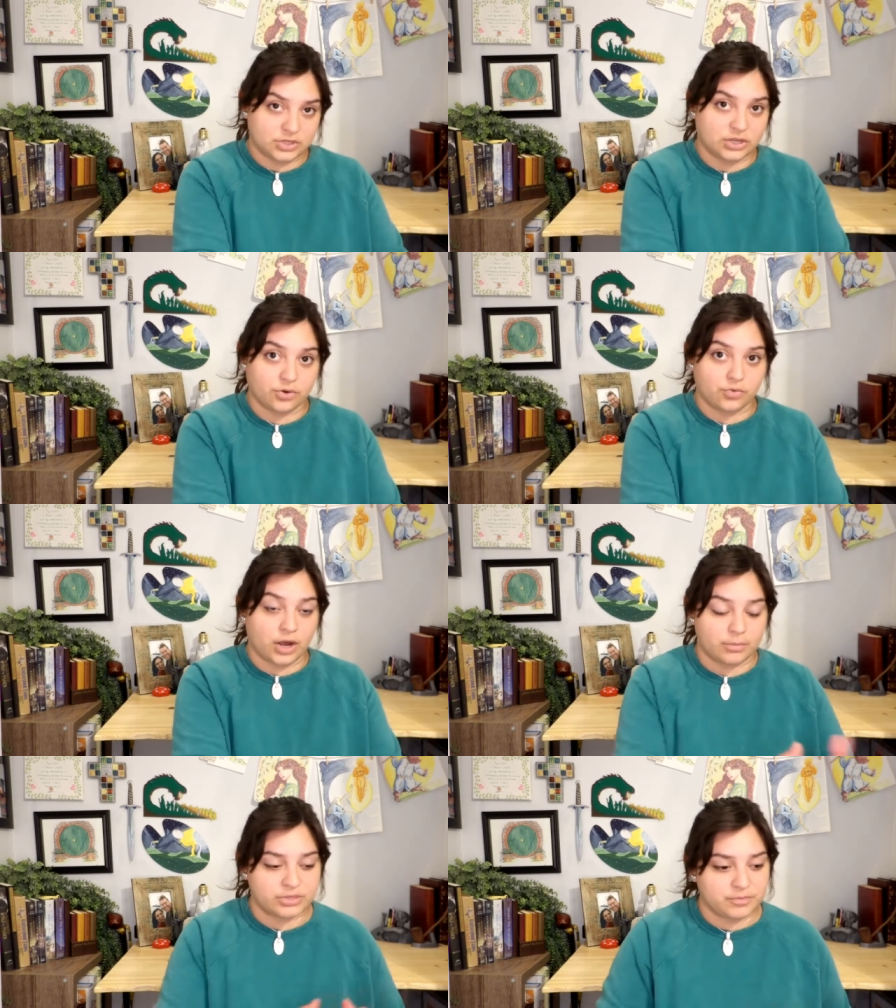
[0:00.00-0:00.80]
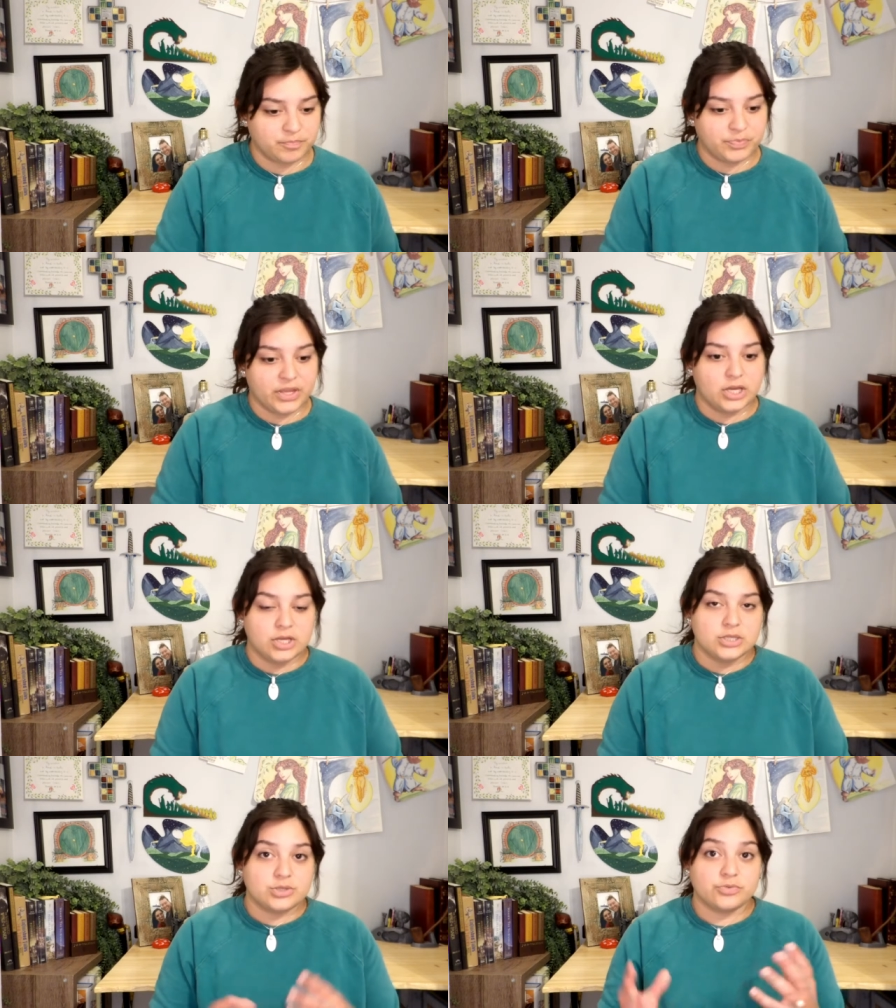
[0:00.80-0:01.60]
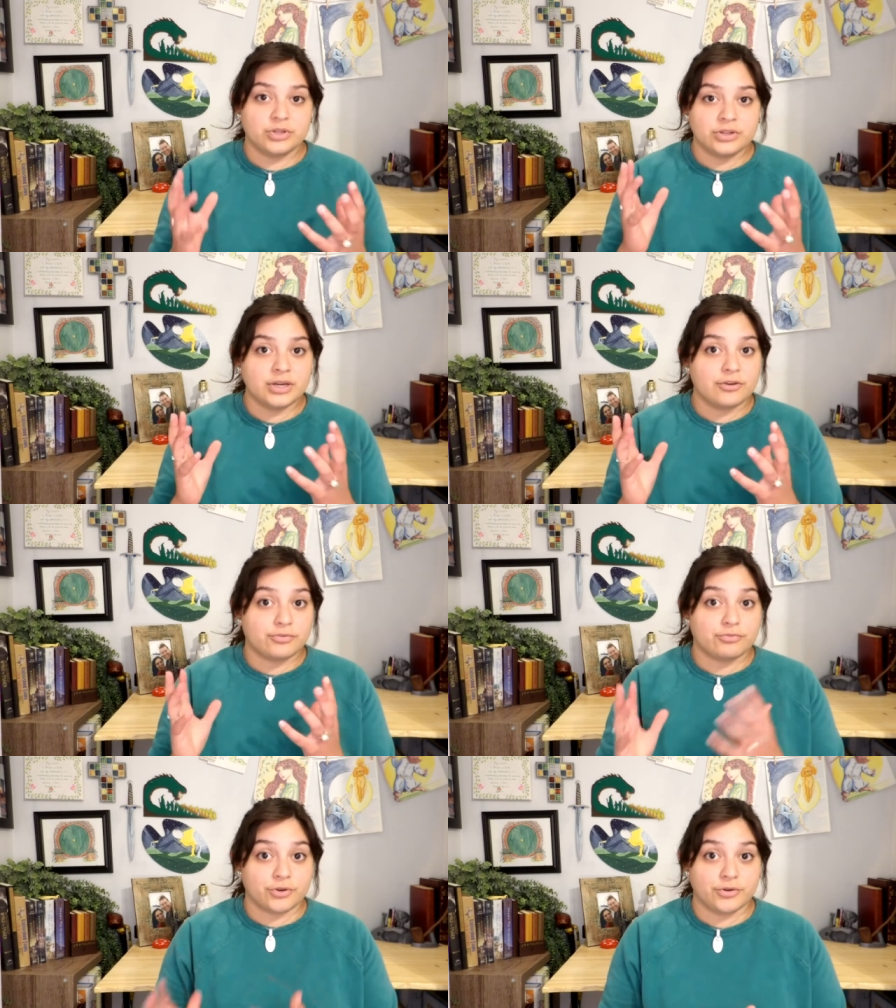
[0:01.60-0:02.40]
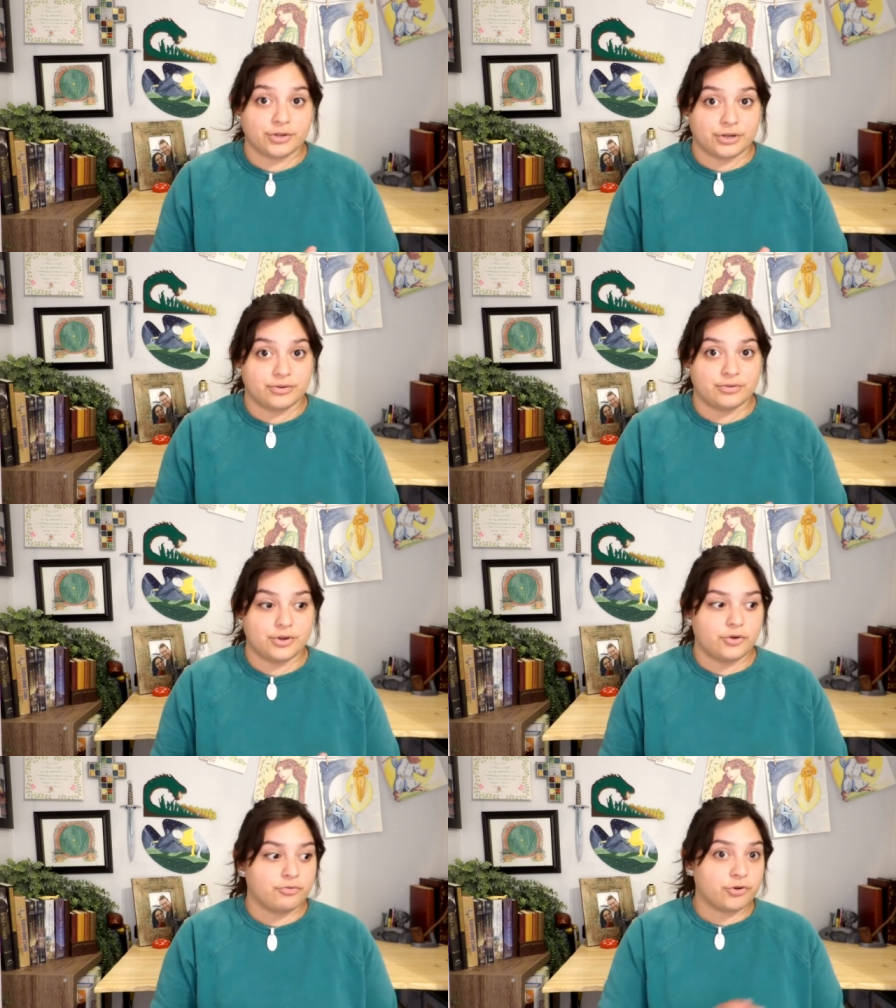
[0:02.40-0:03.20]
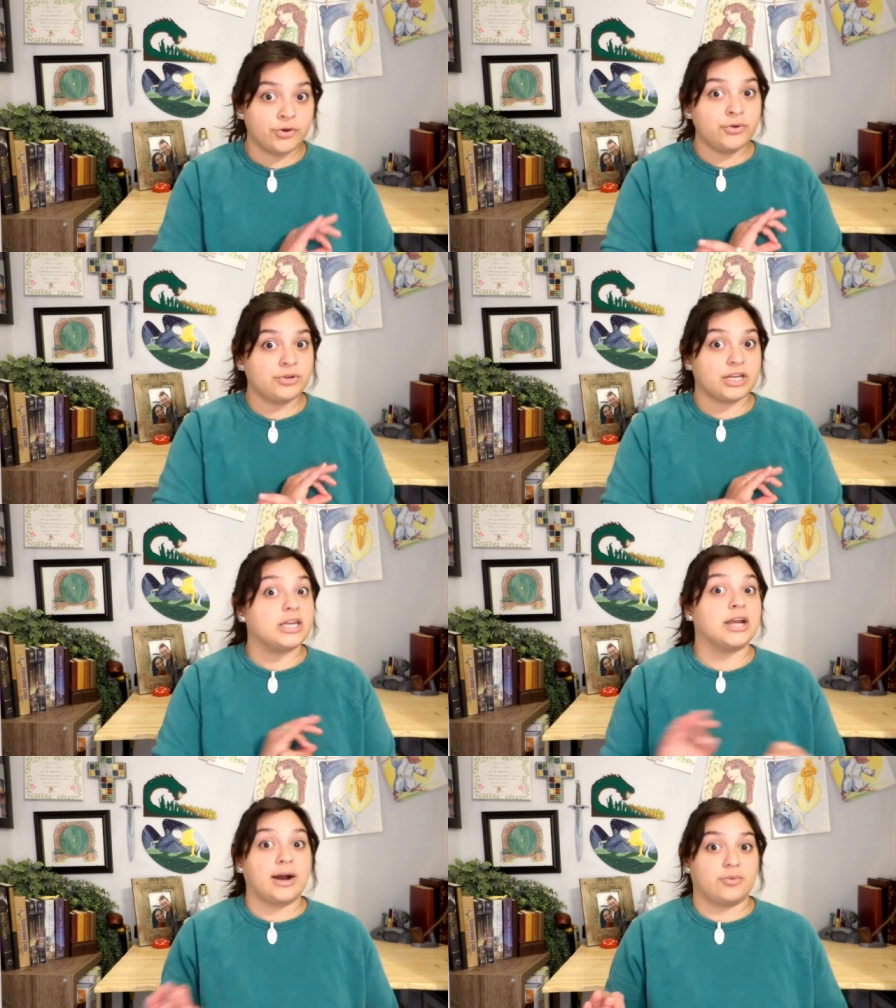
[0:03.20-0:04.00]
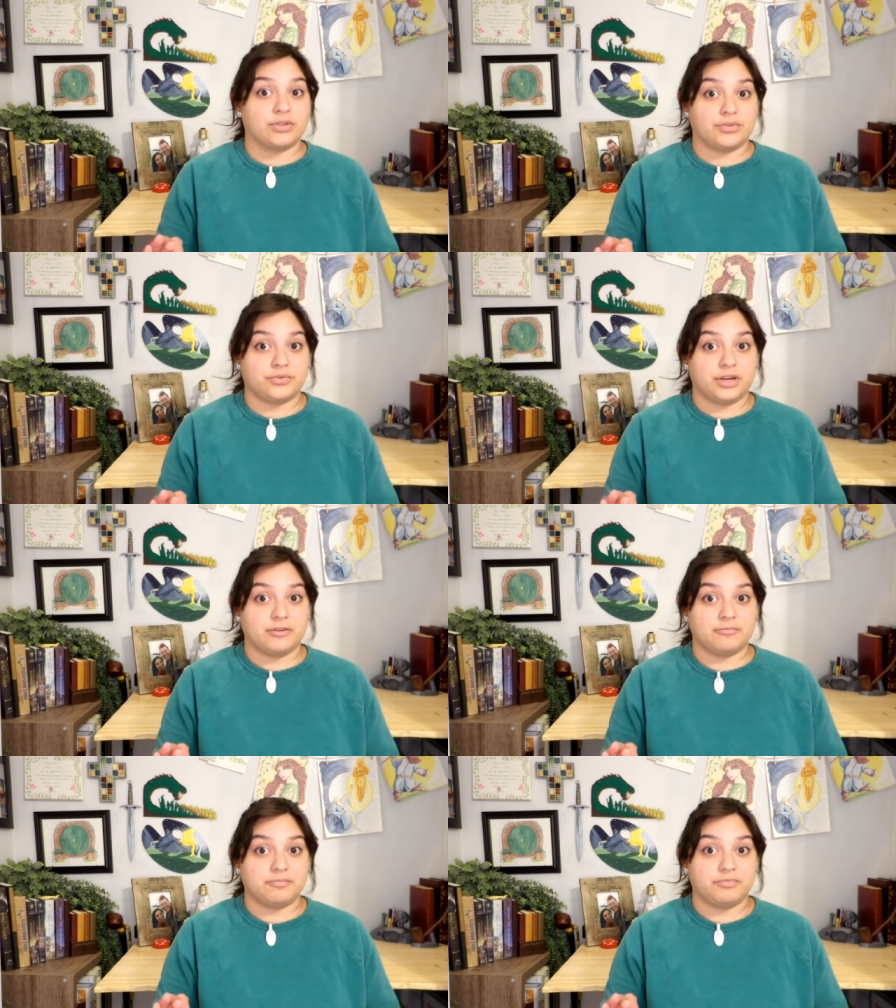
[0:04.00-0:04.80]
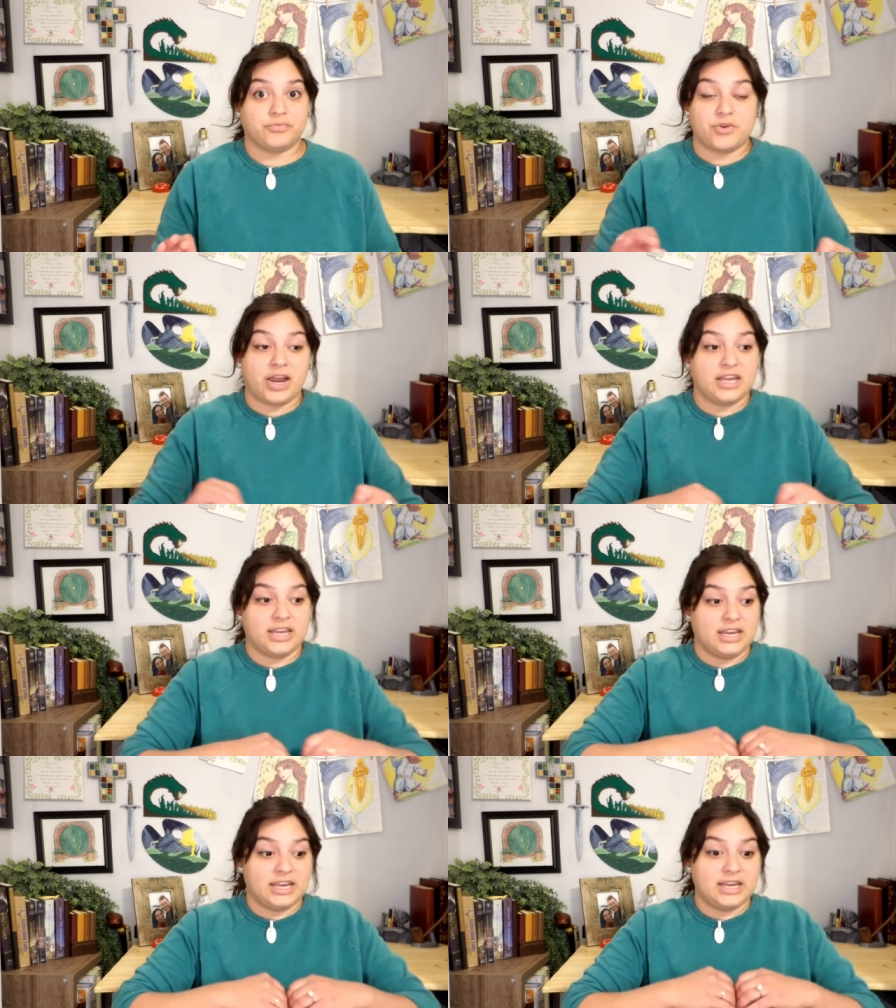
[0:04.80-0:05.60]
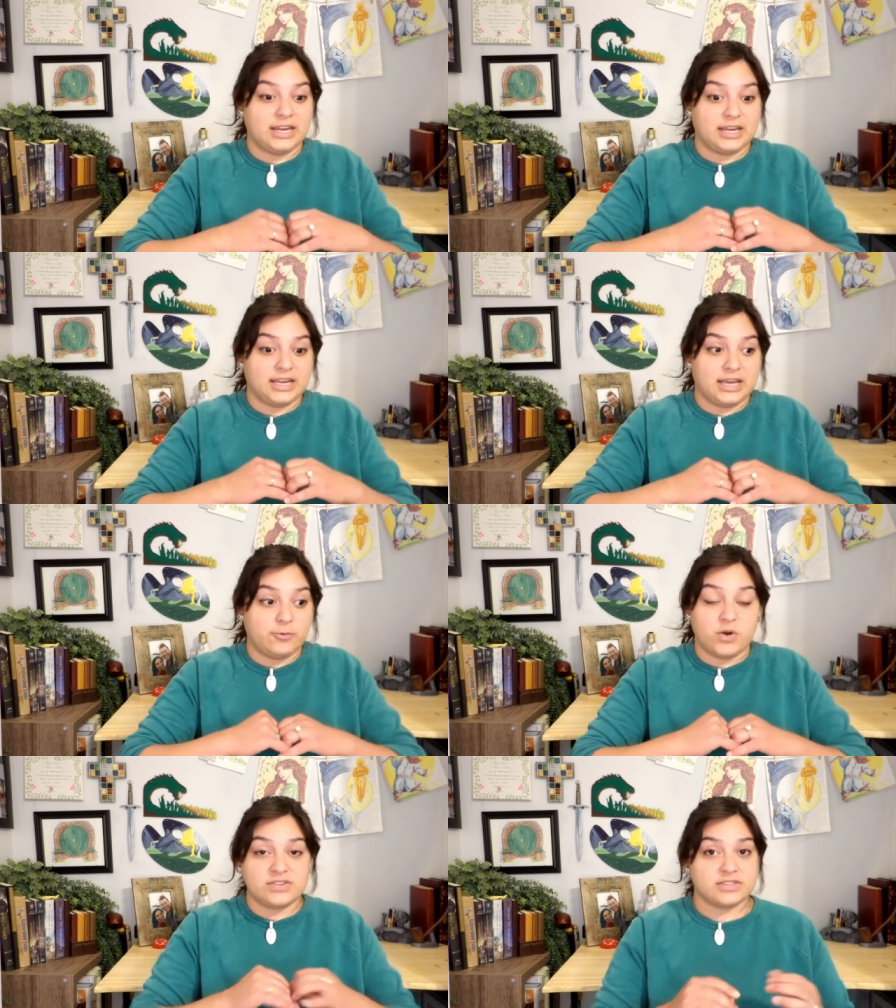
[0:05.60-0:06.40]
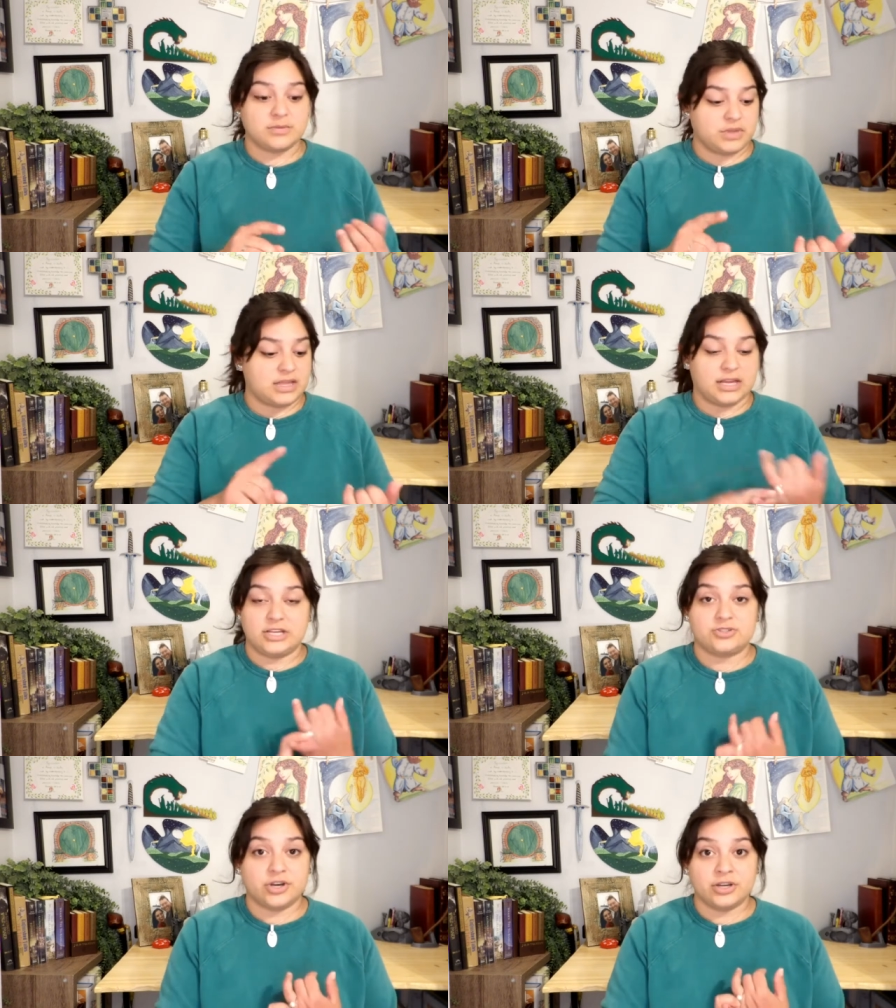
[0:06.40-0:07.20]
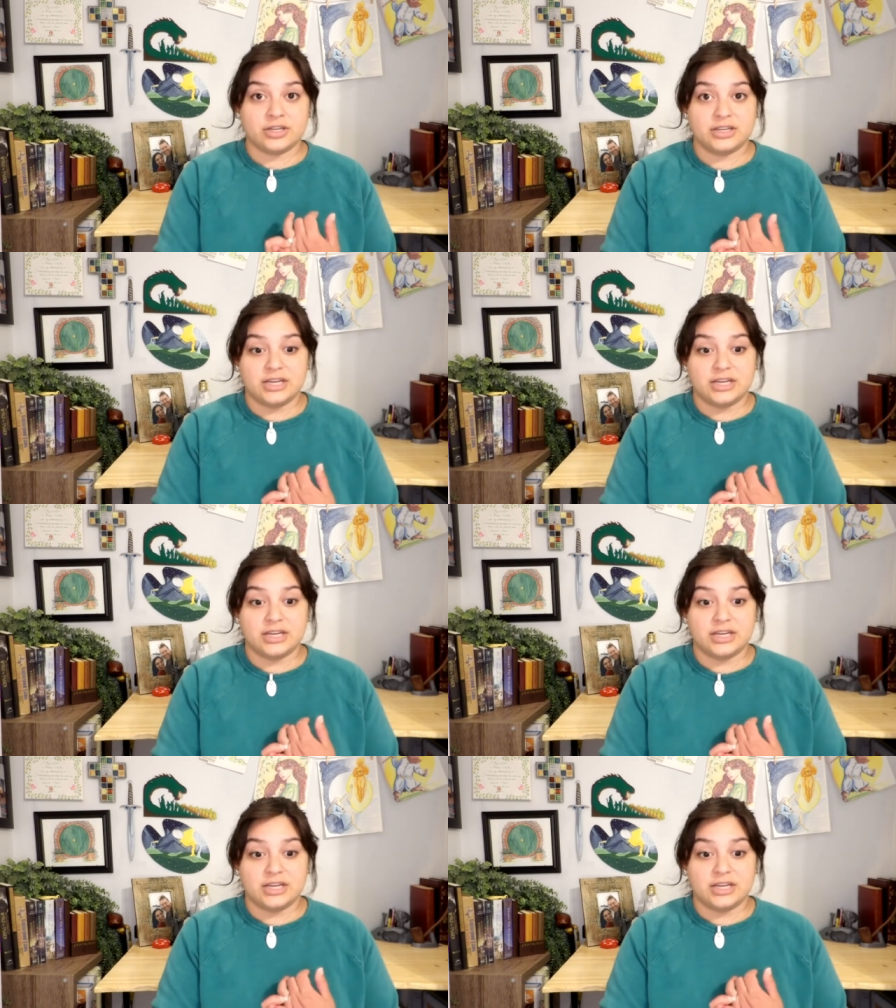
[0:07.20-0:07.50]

can corrupt. So if we look at Frodo, Frodo did not want the ring, right? He he it wasn't something that he took.